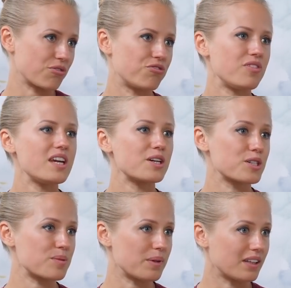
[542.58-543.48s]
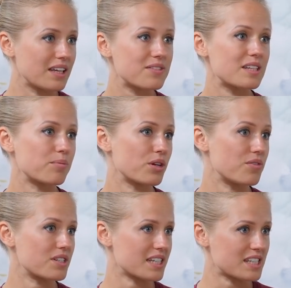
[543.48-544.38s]
of fears, beliefs, and
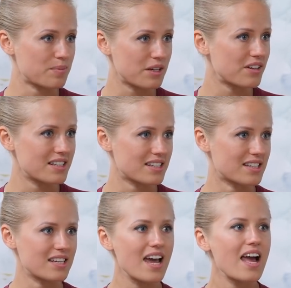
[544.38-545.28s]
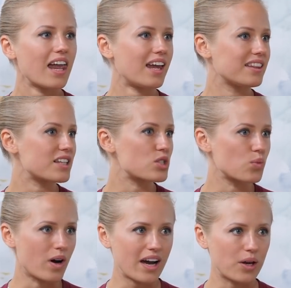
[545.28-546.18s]
previous experiences. And that's
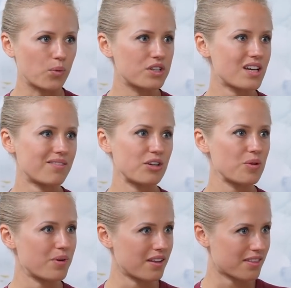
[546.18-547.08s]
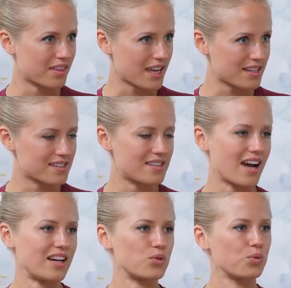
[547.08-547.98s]
why whatever your brain thinks
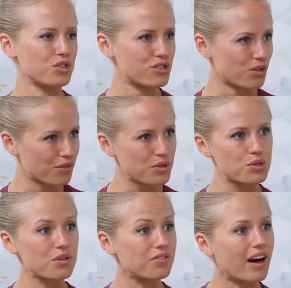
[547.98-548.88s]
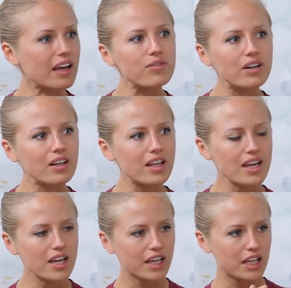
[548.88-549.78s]
that would serve your survival,
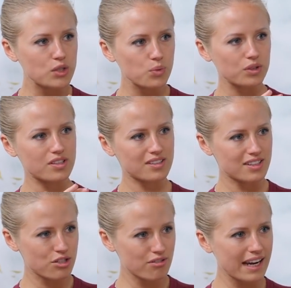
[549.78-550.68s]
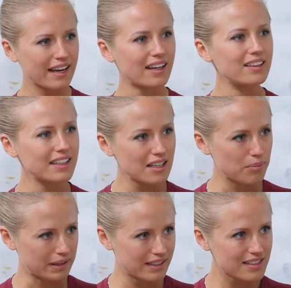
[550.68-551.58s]
it would trick a little
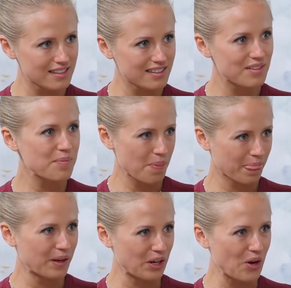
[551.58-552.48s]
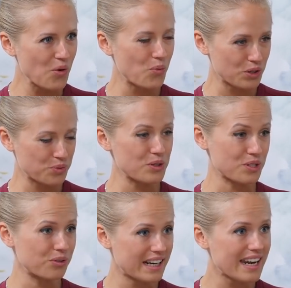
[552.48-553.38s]
bit, you know, what
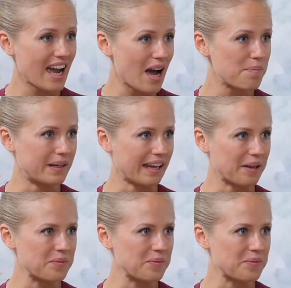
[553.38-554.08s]
was already happening.